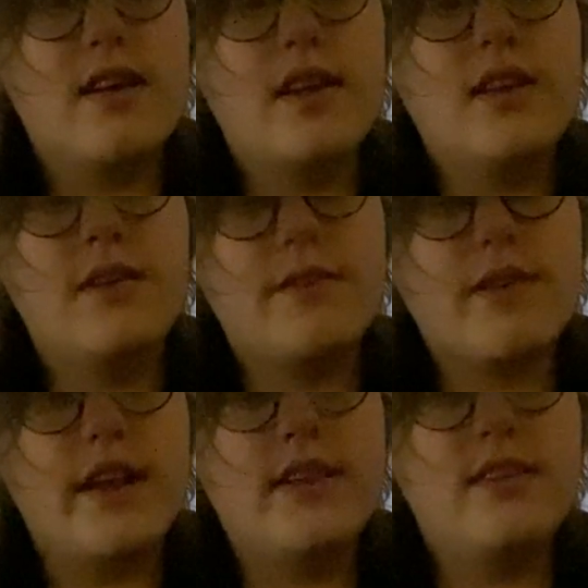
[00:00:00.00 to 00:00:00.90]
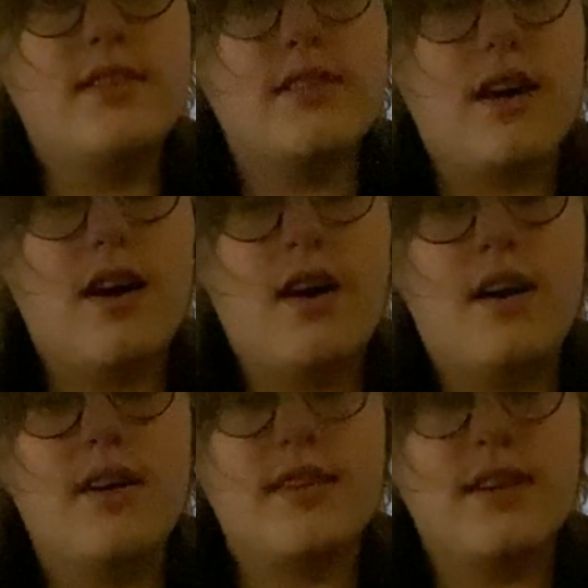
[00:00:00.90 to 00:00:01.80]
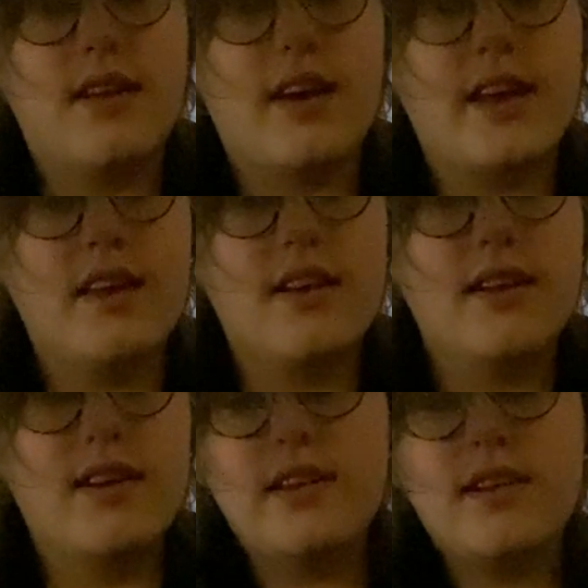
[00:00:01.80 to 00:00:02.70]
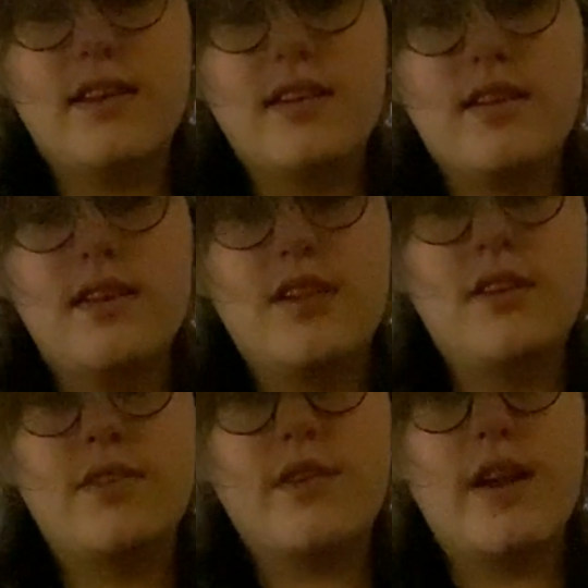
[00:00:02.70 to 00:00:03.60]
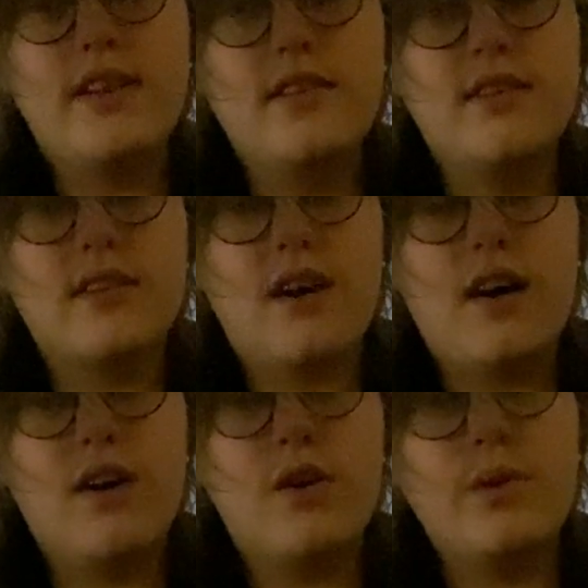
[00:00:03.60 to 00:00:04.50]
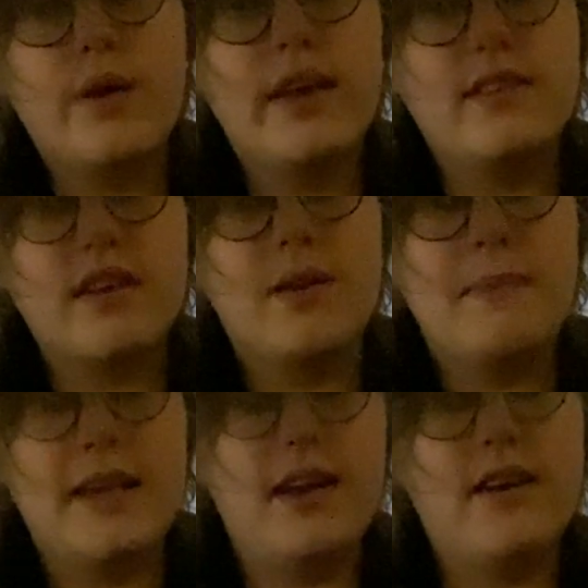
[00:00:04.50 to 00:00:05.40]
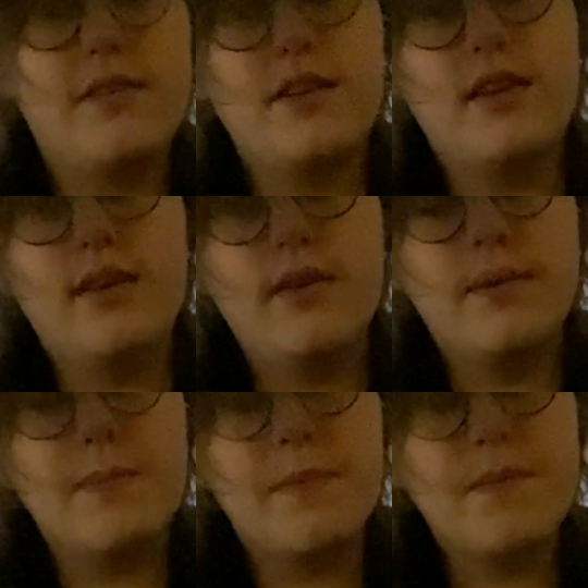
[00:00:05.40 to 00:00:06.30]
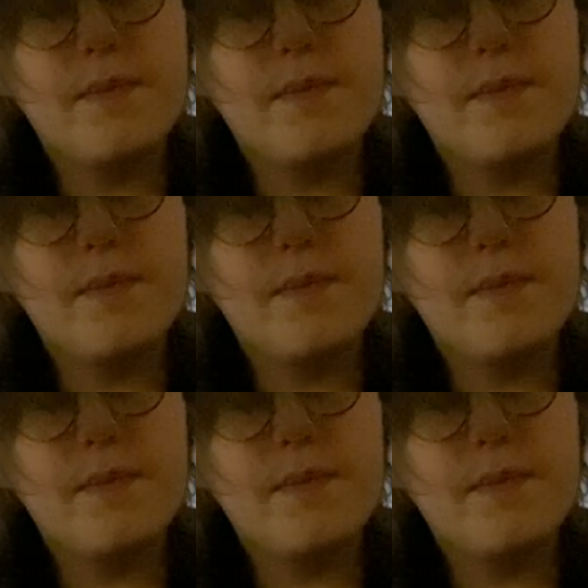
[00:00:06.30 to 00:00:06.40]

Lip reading: your friends are the light. Your friends are always gonna be there for you.